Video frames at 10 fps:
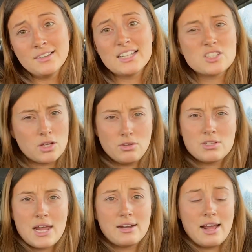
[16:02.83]
Let's not
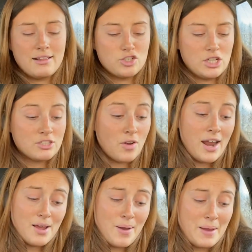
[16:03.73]
use that analogy. So
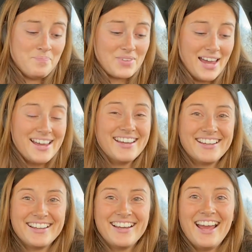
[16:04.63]
anyway,
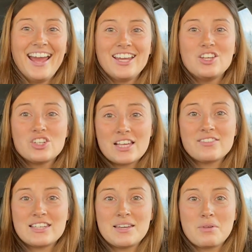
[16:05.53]
you just
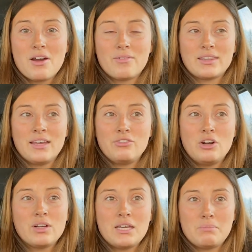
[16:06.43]
have to keep going with it. If you
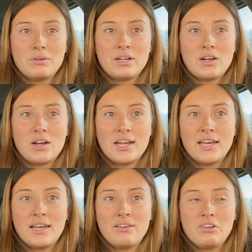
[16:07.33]
don't keep building on
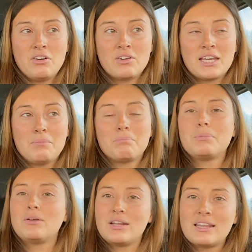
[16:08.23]
it, if you don't keep
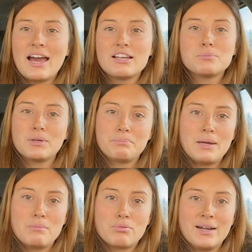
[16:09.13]
building the house brick
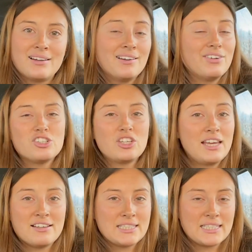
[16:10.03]
by brick, eventually
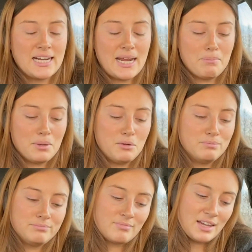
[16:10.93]
the house isn't going to get built.
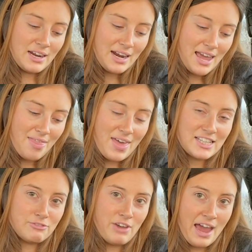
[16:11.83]
And
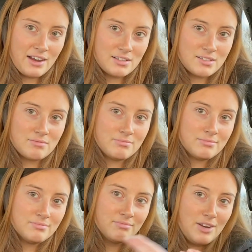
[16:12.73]
that's facts.
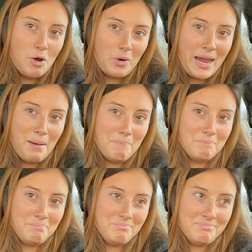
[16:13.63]
No cap.
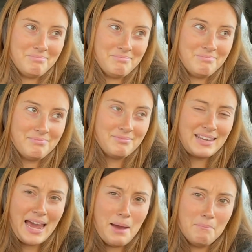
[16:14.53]

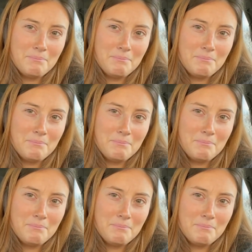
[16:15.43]
Cap?